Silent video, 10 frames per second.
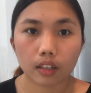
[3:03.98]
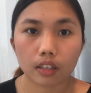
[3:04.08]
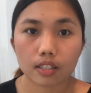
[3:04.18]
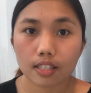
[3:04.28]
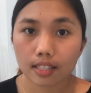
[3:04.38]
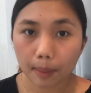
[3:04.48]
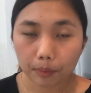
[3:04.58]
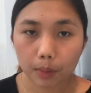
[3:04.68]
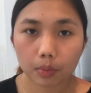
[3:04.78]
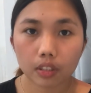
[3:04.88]

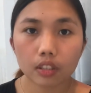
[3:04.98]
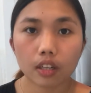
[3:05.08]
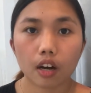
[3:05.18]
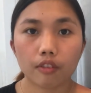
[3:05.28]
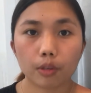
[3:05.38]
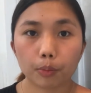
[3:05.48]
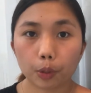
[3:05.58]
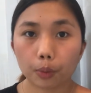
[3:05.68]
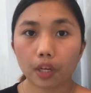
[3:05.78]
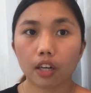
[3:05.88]
susceptible of
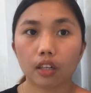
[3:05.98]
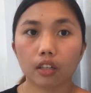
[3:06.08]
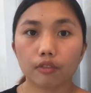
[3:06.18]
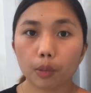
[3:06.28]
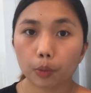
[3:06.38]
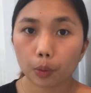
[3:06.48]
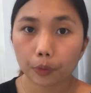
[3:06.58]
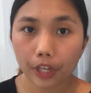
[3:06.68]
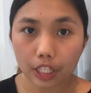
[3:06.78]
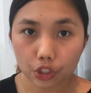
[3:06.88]

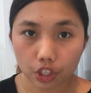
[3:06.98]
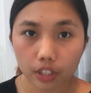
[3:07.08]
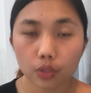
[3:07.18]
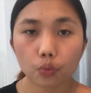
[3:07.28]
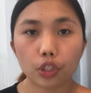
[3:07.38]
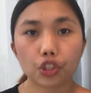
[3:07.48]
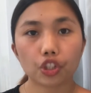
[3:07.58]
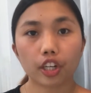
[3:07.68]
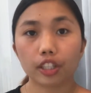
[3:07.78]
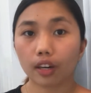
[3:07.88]
appropriation which
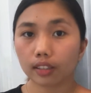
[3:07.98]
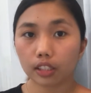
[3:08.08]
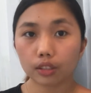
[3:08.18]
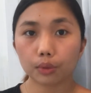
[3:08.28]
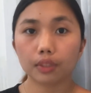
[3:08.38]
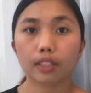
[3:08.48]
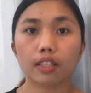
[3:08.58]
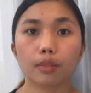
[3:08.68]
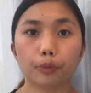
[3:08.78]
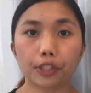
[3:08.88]
are not included in
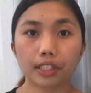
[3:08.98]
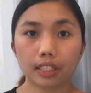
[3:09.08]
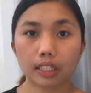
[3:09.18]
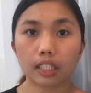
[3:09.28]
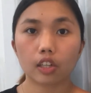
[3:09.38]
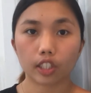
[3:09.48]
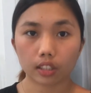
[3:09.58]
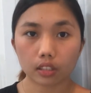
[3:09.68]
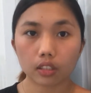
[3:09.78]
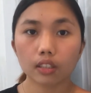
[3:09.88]
the preceding
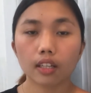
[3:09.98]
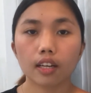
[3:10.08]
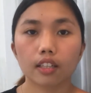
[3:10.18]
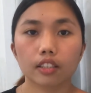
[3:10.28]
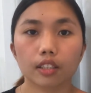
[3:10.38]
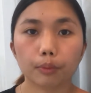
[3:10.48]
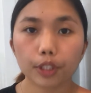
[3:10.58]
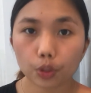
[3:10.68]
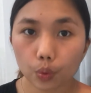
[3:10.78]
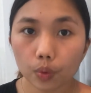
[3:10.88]
article. Number
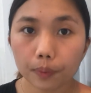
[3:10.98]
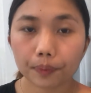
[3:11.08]
2,